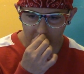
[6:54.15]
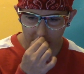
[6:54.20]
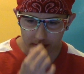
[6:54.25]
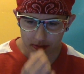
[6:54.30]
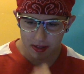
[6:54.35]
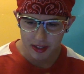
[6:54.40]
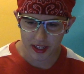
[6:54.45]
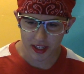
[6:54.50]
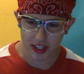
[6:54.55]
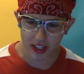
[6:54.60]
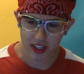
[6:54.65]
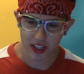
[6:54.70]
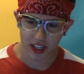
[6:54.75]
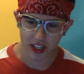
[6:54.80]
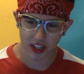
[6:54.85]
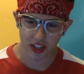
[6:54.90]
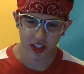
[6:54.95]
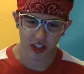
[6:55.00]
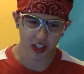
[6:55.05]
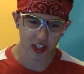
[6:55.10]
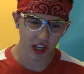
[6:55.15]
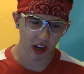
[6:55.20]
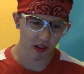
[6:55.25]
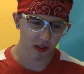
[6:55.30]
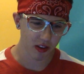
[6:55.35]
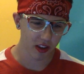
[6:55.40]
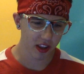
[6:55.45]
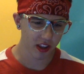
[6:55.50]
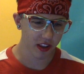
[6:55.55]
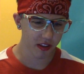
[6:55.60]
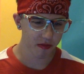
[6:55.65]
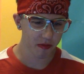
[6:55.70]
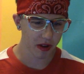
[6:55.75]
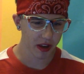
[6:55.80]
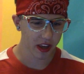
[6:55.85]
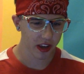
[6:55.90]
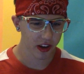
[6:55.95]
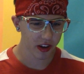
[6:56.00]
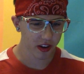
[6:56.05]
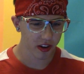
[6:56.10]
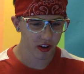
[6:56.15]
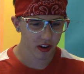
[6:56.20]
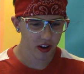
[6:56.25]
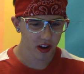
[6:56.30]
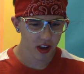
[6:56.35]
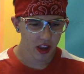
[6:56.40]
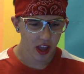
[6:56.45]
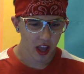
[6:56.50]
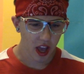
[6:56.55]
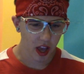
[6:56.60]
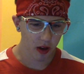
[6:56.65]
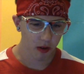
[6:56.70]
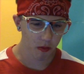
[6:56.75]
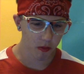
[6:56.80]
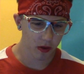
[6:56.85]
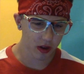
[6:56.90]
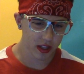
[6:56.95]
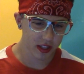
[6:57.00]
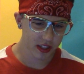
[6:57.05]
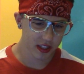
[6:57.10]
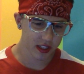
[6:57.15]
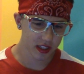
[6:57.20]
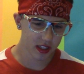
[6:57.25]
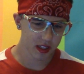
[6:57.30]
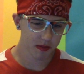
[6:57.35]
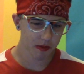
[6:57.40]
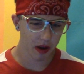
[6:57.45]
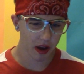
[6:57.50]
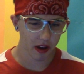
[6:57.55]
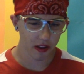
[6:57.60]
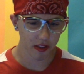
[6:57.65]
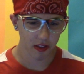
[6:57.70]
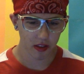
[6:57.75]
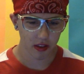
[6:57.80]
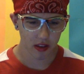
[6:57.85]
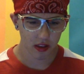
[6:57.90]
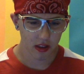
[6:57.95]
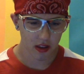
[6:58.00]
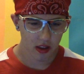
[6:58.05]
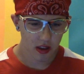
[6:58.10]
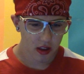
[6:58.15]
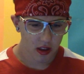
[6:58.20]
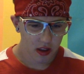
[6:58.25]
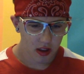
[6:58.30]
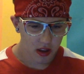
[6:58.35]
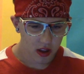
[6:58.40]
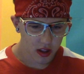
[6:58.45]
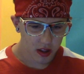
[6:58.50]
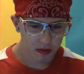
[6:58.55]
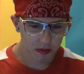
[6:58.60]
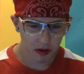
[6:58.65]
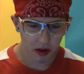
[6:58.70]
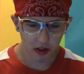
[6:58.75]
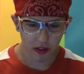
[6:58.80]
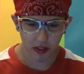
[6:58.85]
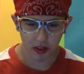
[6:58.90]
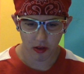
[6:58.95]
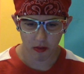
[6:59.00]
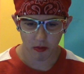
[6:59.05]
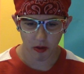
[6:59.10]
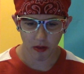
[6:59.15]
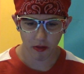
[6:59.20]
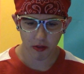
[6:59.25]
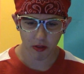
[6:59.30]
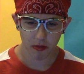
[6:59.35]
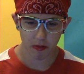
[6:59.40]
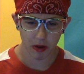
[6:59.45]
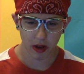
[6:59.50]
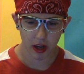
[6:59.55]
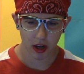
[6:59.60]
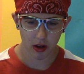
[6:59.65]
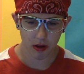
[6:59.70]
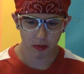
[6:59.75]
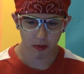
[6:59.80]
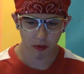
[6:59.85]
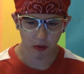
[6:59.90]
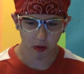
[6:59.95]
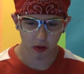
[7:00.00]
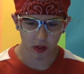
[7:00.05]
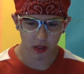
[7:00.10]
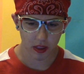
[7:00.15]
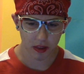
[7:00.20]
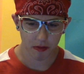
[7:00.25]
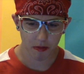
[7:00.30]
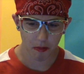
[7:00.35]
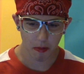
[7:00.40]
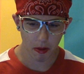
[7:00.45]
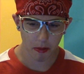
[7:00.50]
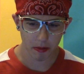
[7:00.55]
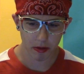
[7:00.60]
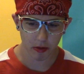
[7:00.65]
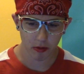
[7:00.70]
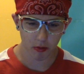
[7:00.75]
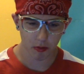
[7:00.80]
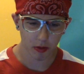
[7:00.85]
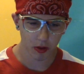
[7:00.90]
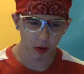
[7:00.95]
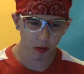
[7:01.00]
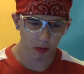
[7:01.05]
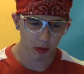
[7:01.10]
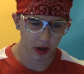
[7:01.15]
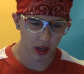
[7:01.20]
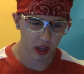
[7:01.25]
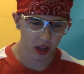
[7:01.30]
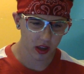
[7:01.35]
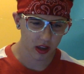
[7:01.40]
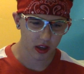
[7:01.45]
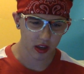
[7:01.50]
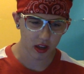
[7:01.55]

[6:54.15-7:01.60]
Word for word: up, Zeke, he shouted in my ear. I winced and smiled, smiled and ruffled my hair before leaving my bedroom with a wink.